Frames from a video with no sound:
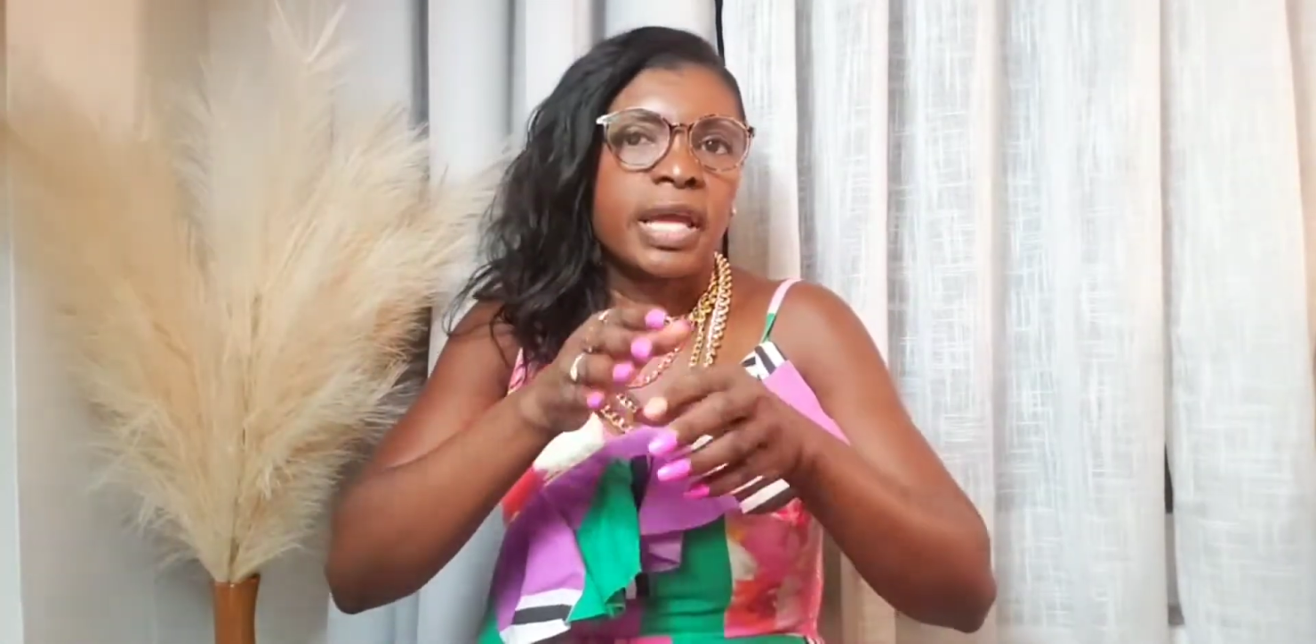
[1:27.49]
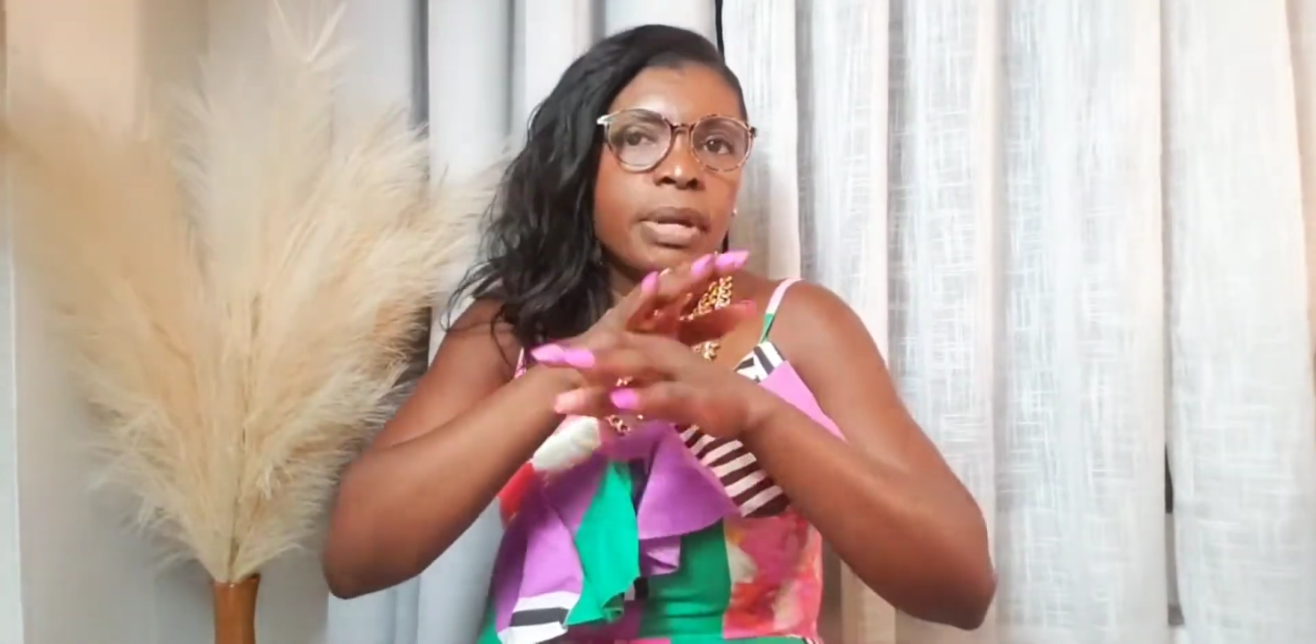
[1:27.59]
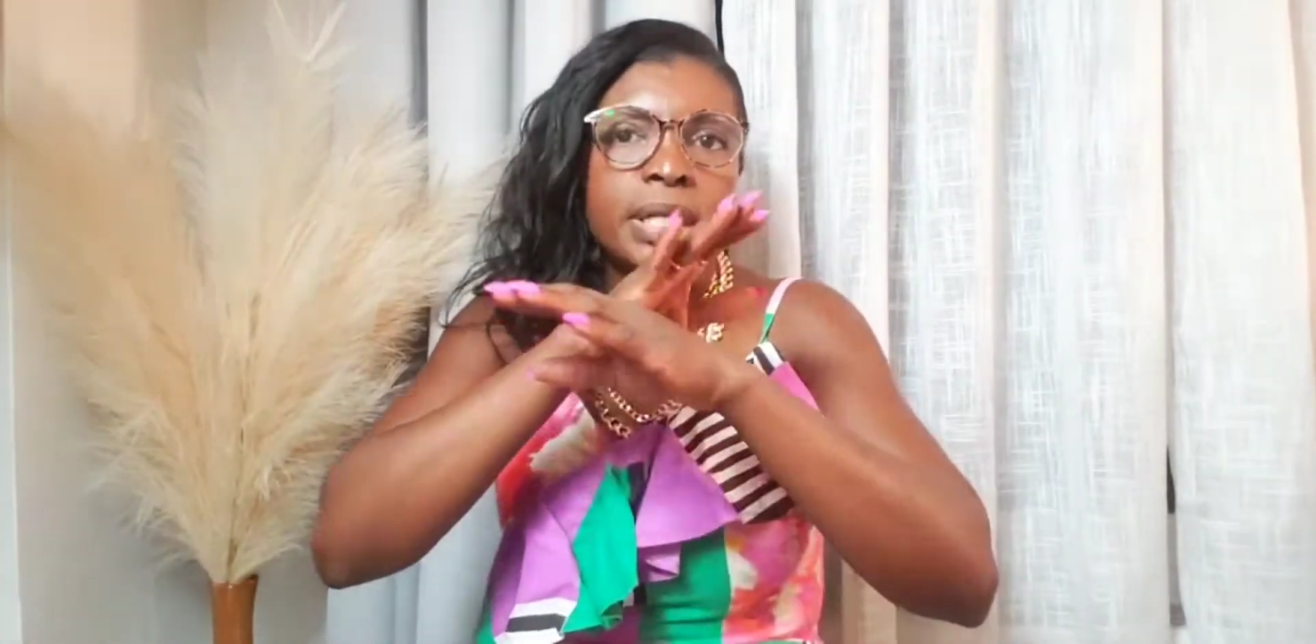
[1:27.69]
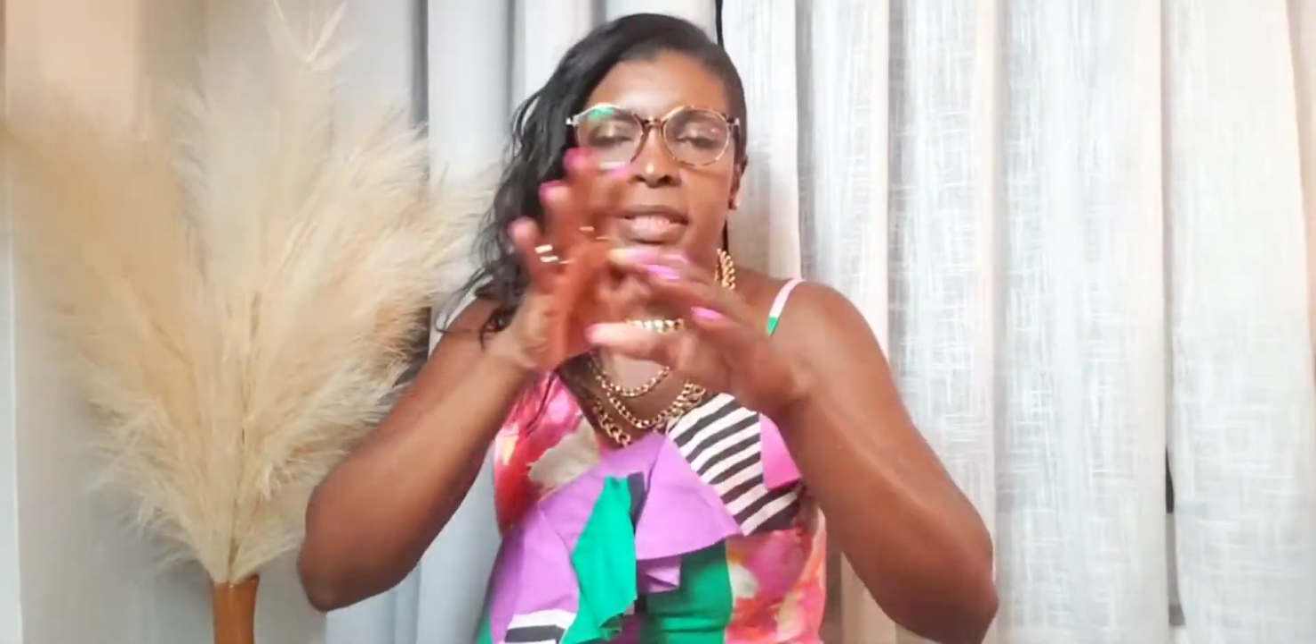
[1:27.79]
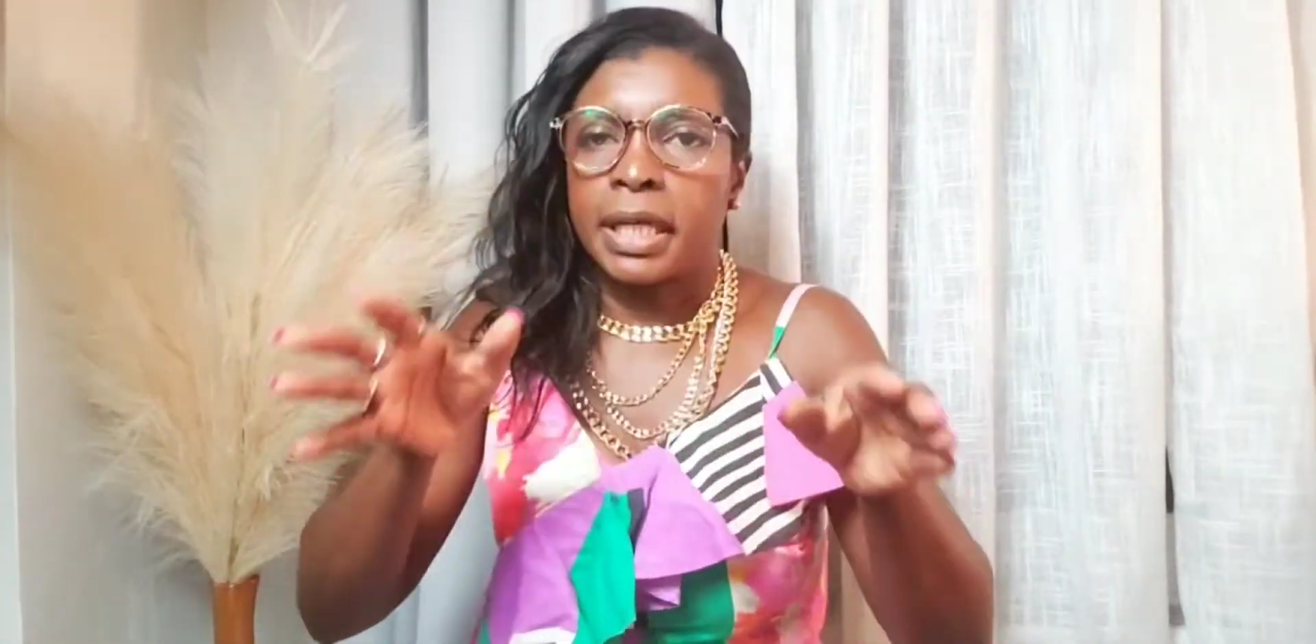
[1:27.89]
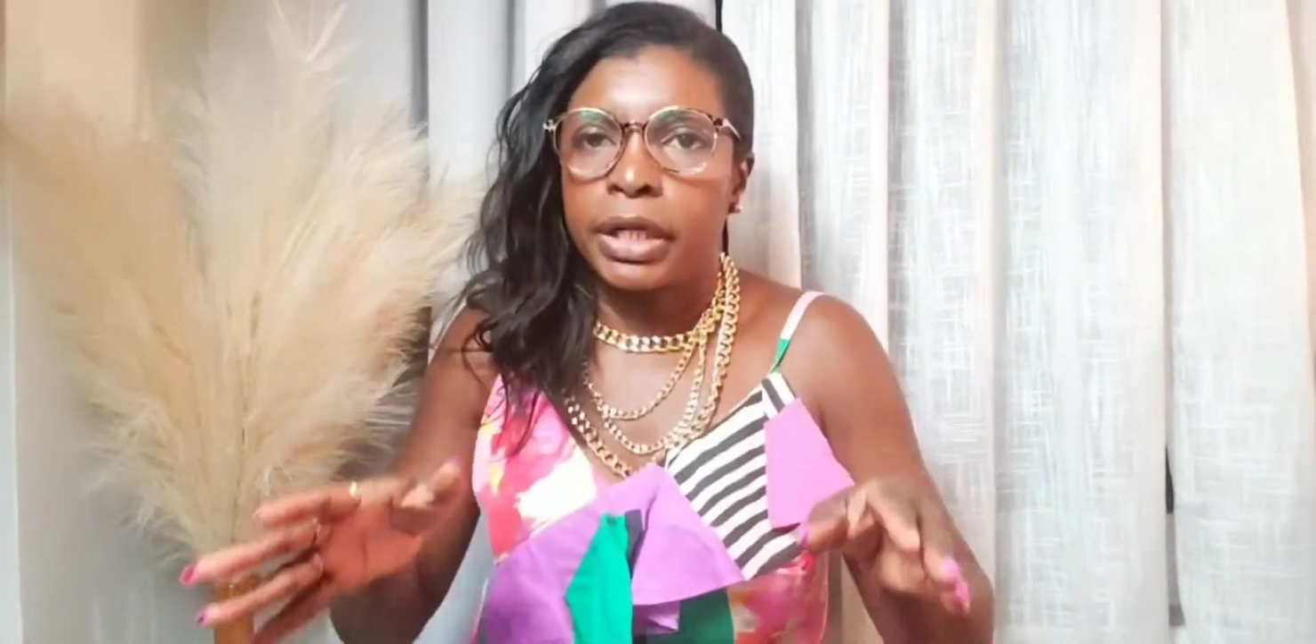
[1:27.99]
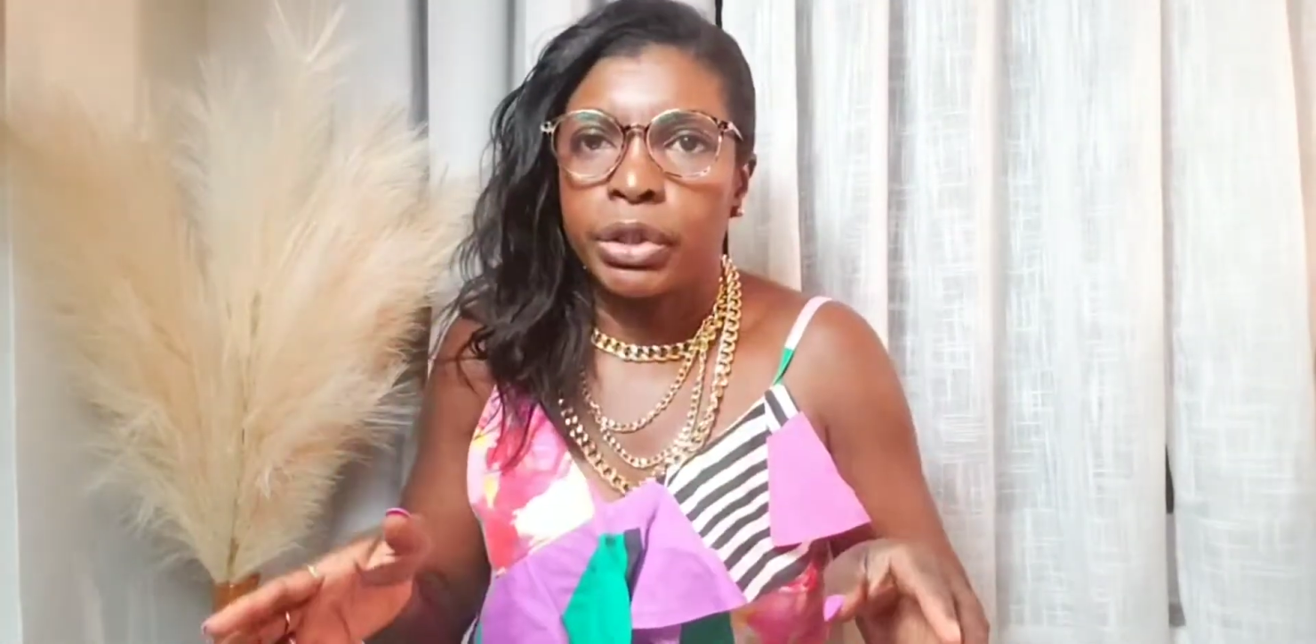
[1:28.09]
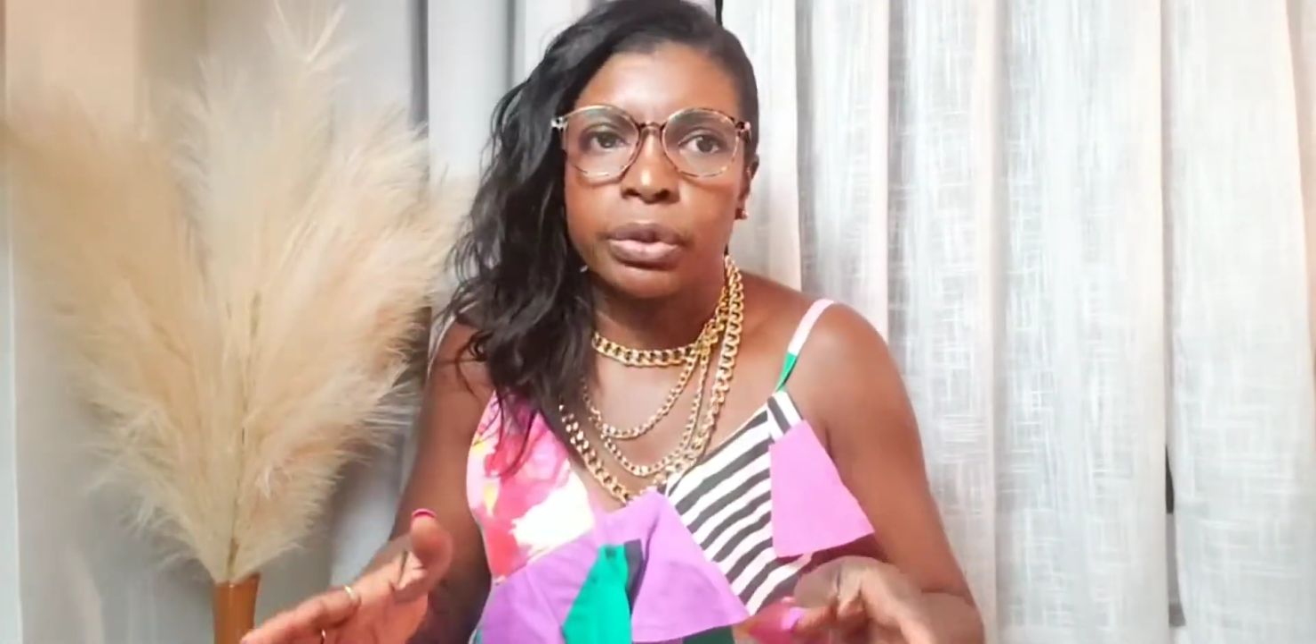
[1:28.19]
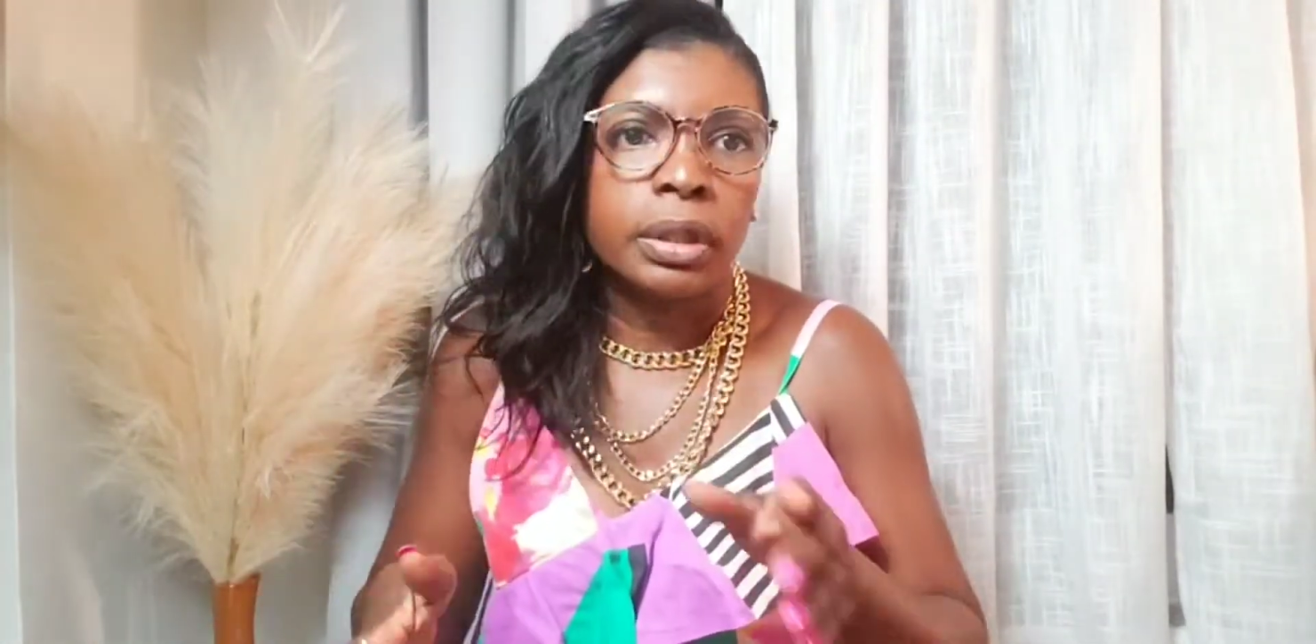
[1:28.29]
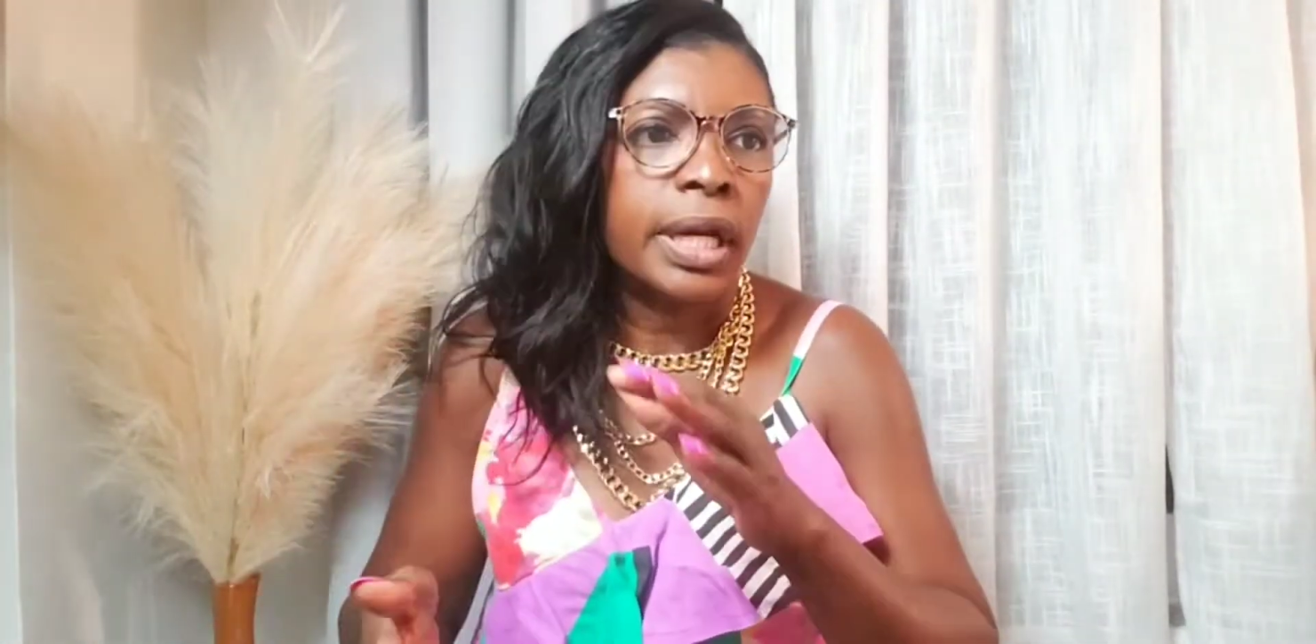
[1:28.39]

may decide to,